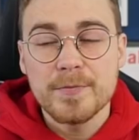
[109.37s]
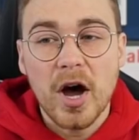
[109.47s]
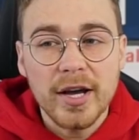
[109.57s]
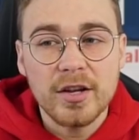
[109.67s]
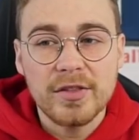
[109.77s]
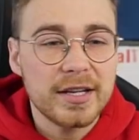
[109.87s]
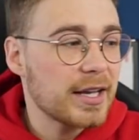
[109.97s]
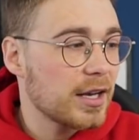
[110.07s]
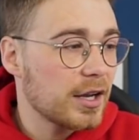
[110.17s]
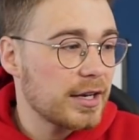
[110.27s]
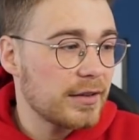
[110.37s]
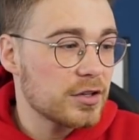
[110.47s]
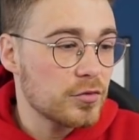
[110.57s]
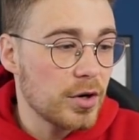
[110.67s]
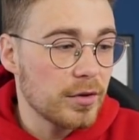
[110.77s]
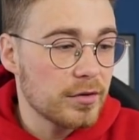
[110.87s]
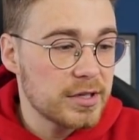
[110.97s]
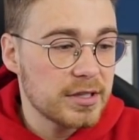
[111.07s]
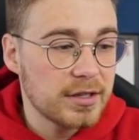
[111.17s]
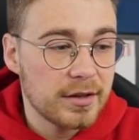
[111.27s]
I don't think they're going to go down this route. And the
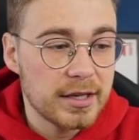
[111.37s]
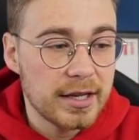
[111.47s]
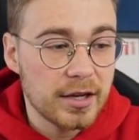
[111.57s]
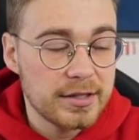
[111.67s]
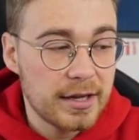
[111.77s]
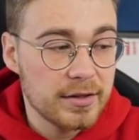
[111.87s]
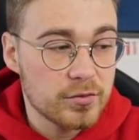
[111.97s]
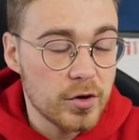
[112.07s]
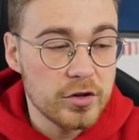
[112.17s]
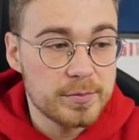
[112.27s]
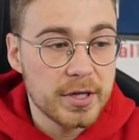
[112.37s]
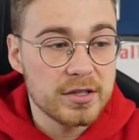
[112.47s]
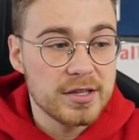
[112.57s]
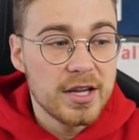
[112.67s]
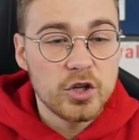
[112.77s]
reason I don't think they go down this route is because